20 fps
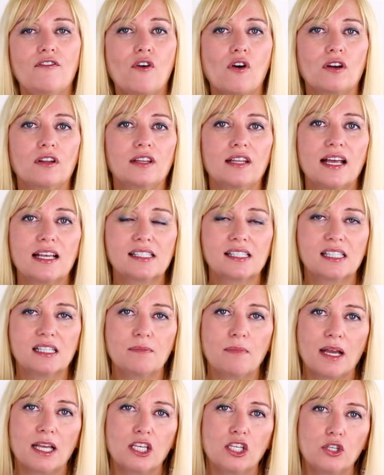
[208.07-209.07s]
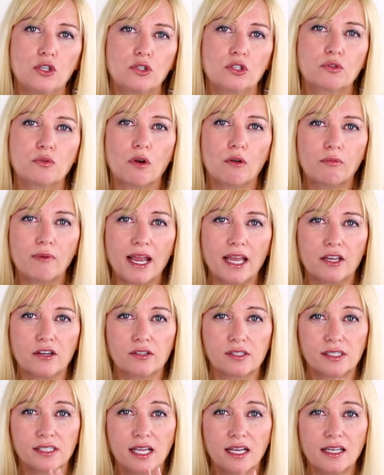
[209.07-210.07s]
for less than my usual rate.
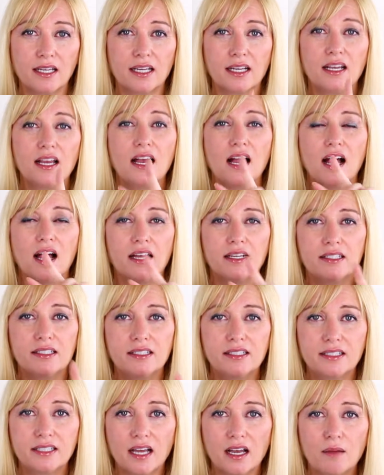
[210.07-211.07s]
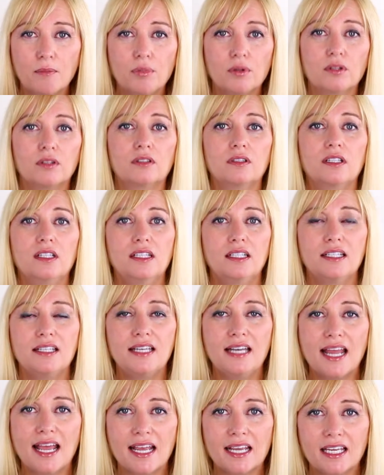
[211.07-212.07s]
You're sending a double
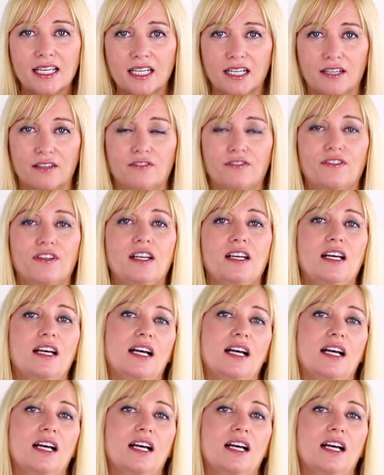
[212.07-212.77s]
negative